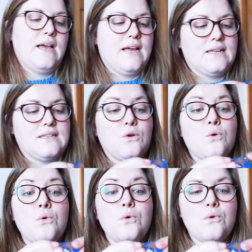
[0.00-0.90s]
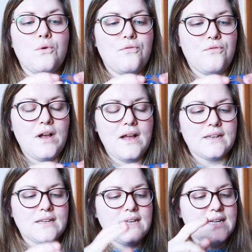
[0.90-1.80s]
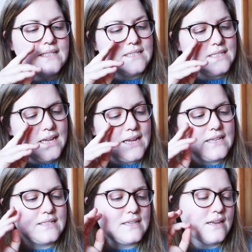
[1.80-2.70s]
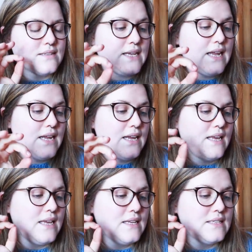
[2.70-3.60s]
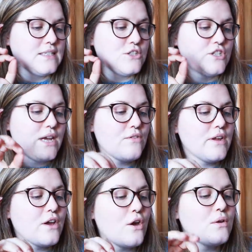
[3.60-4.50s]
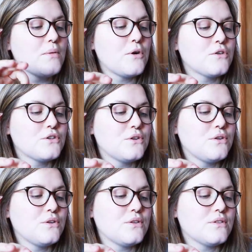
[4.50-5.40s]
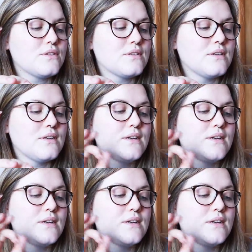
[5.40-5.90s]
and ooh, fun. Today's tea is cherry cola bottles.